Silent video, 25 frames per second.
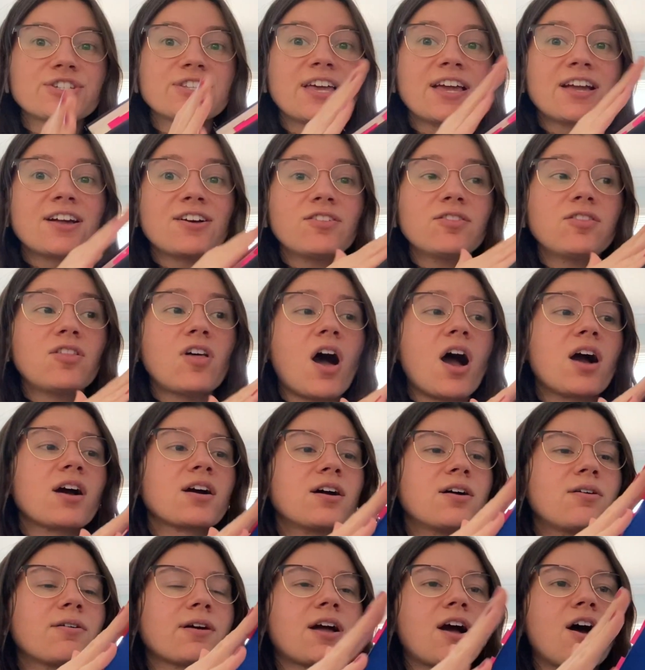like a lot
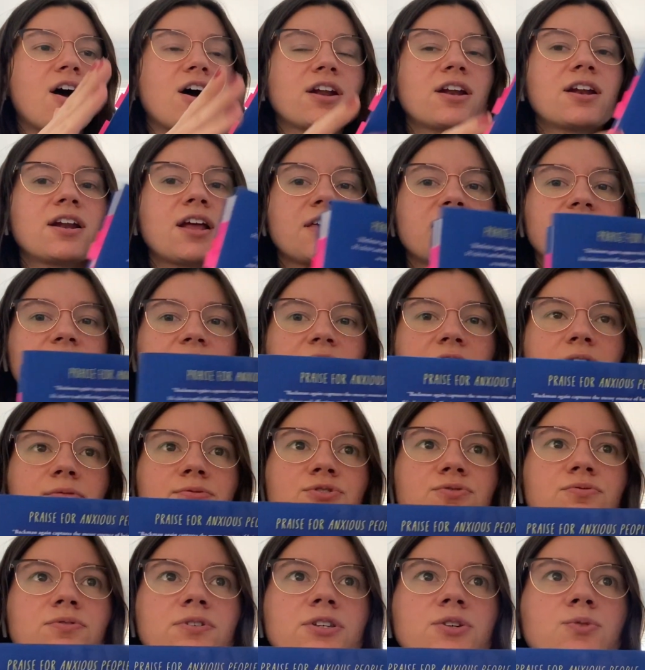going on, and I think I
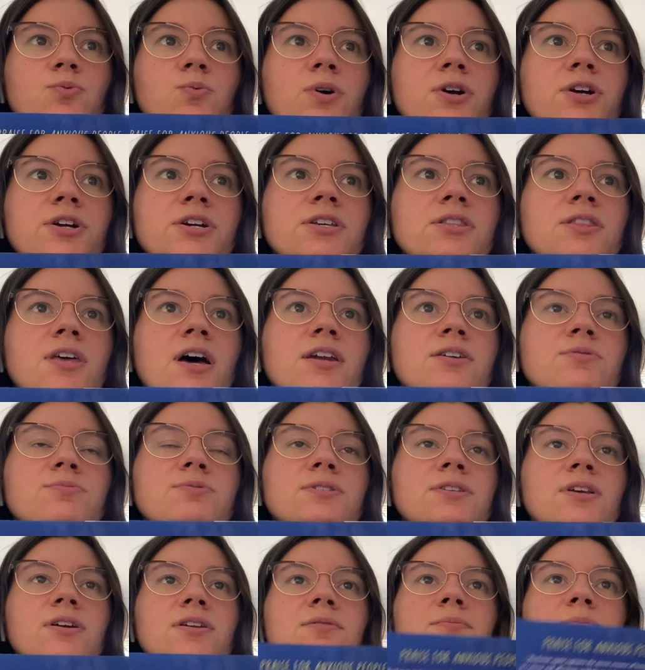was really worried that it was
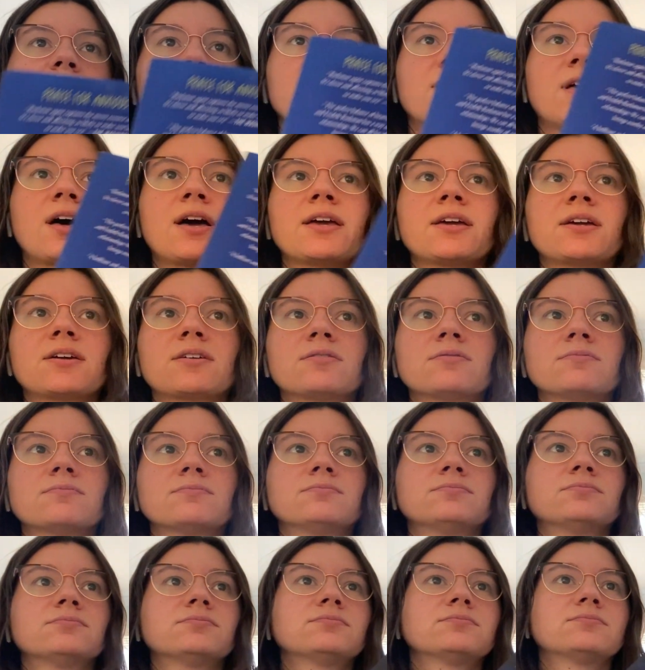going to be like
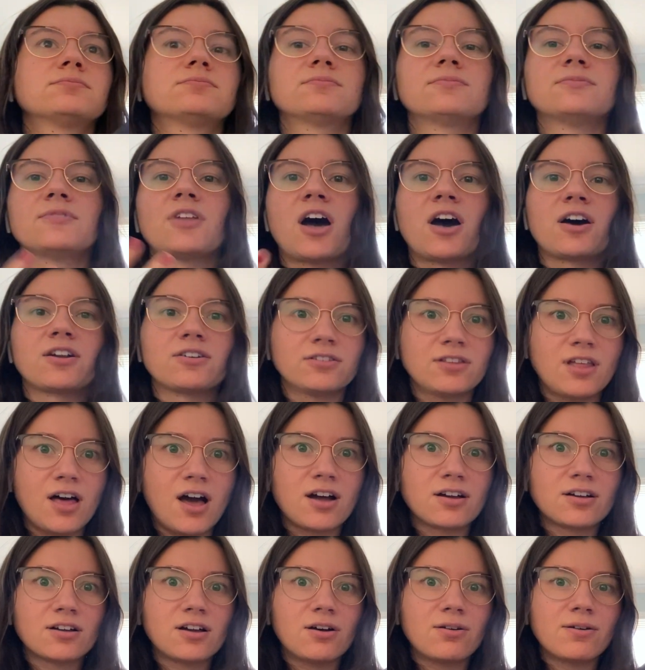not a
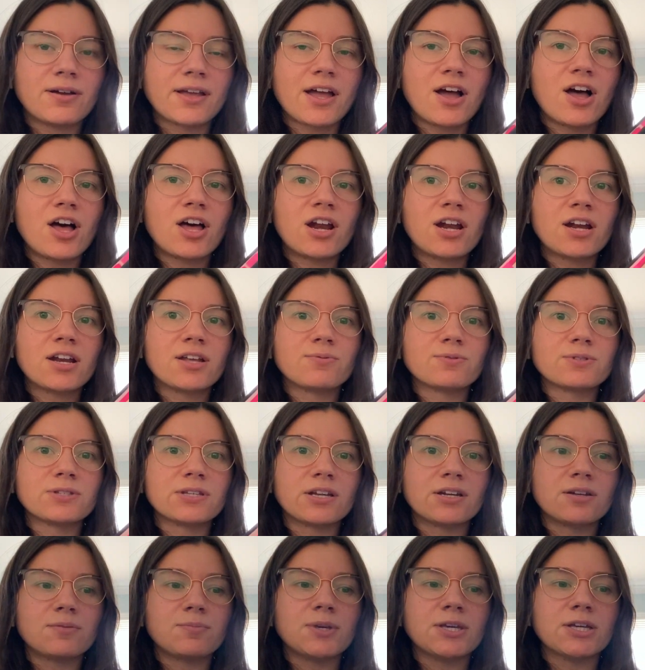lot going on and it was
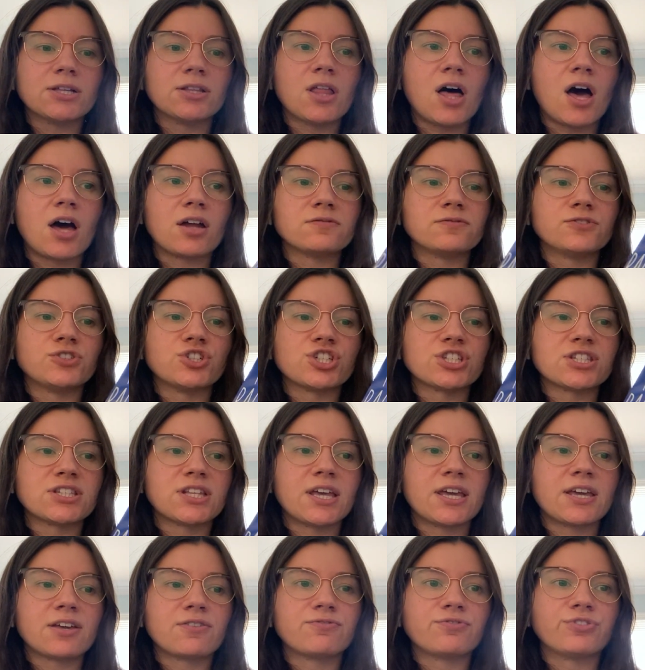going to be a lot of just
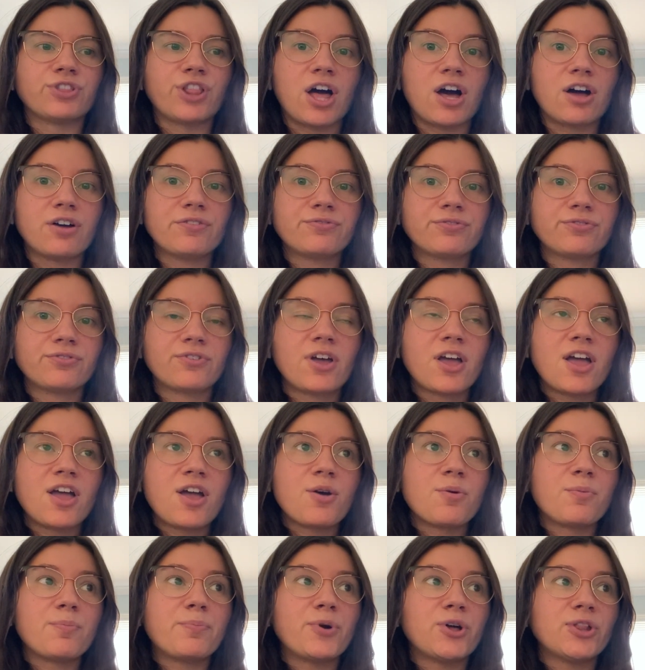like fluff,
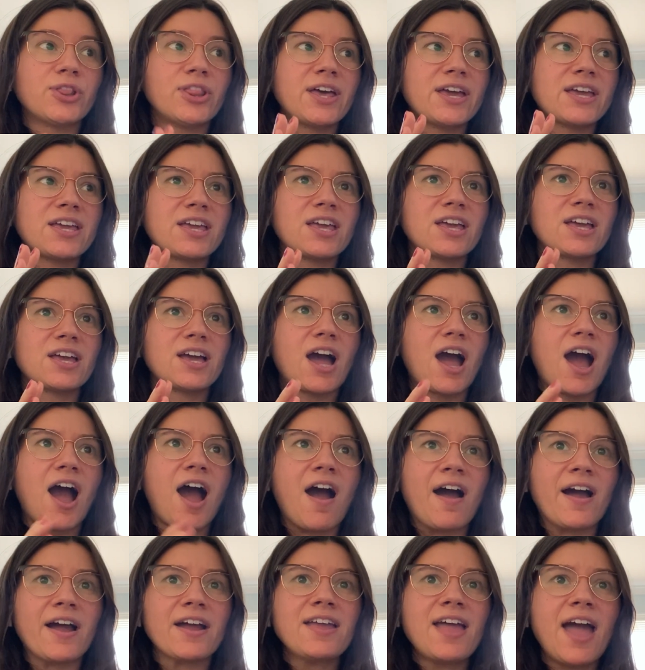but like
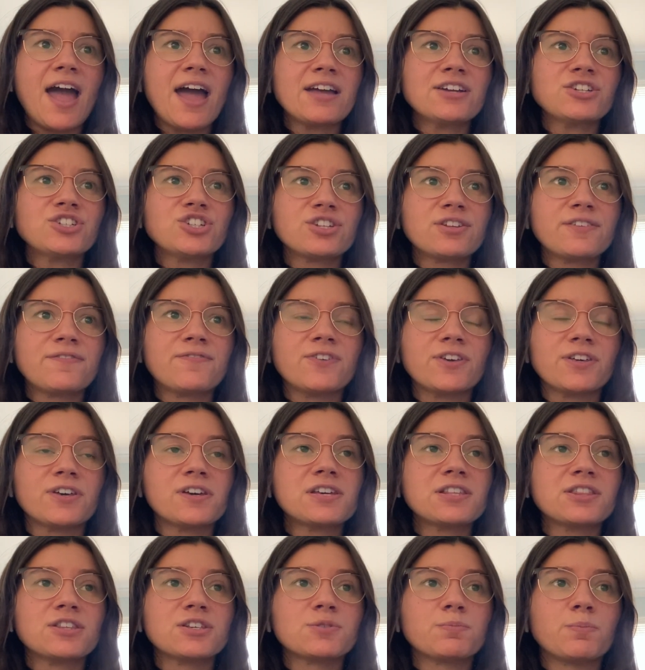I actually feel
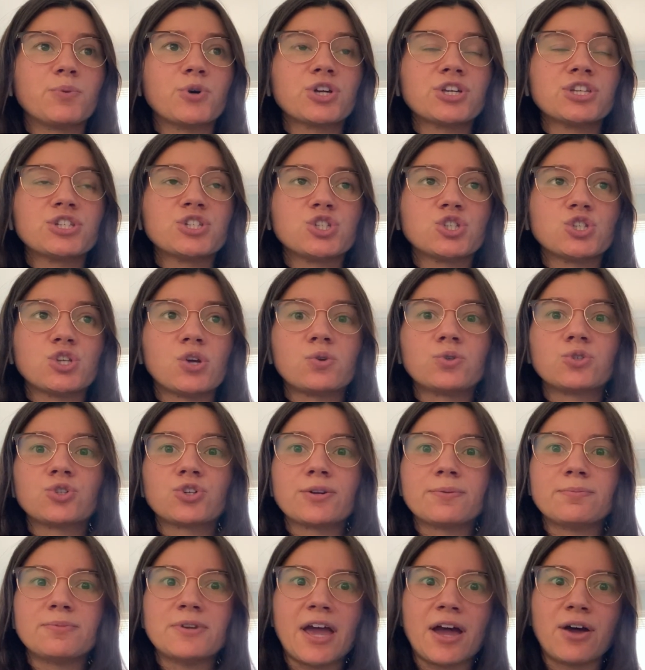like this book is so
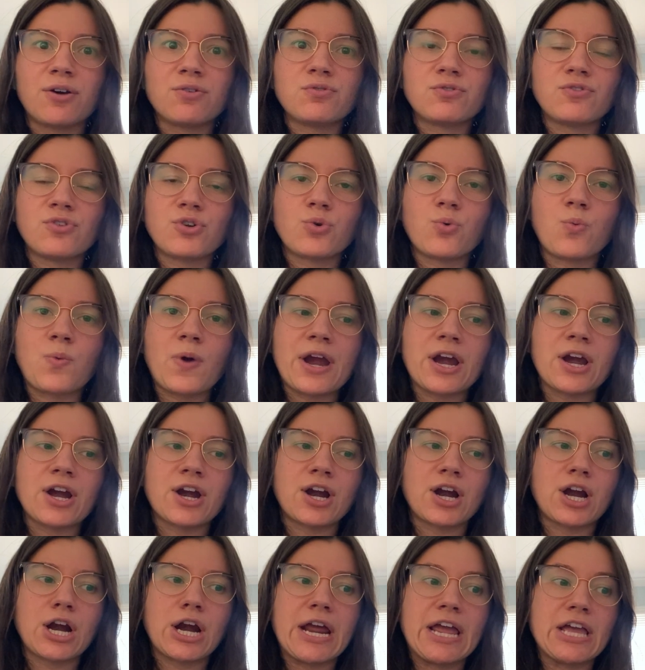trimmed down to
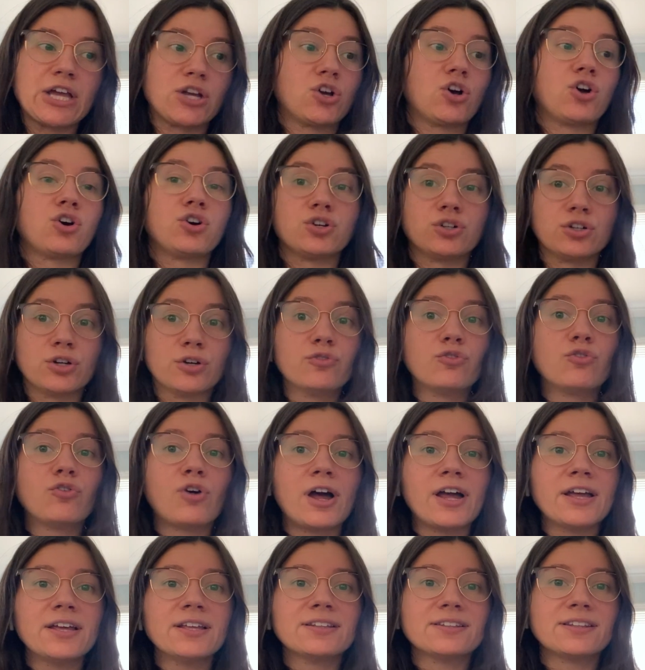where it could have
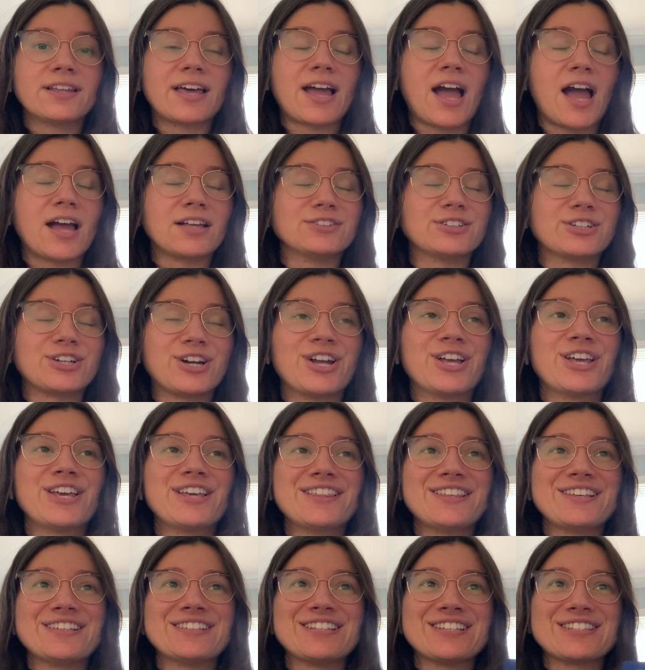went. Like I literally
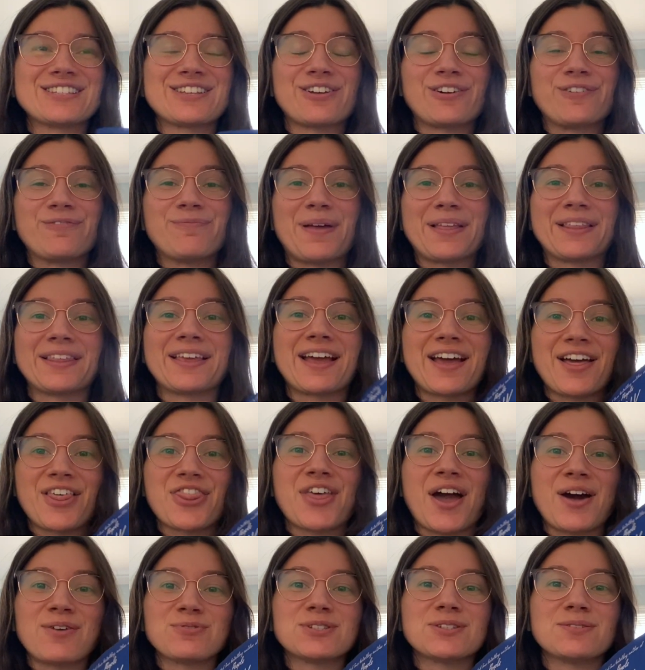think this could have been like
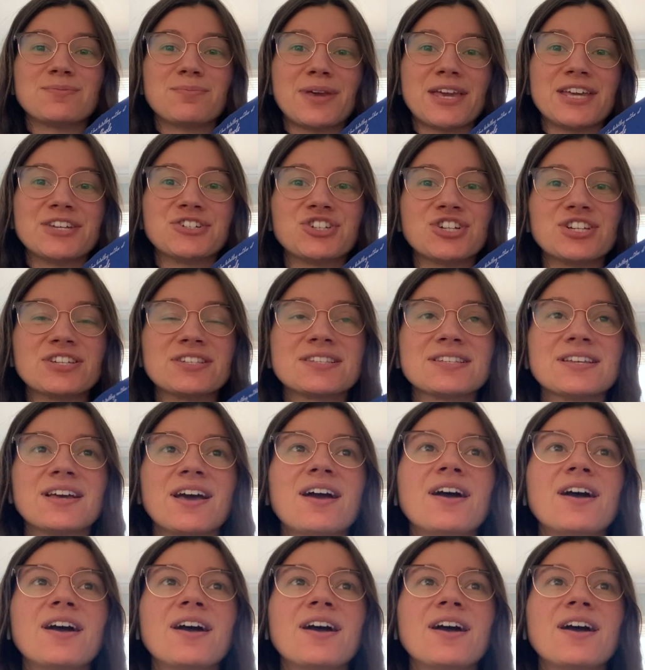1,000 pages,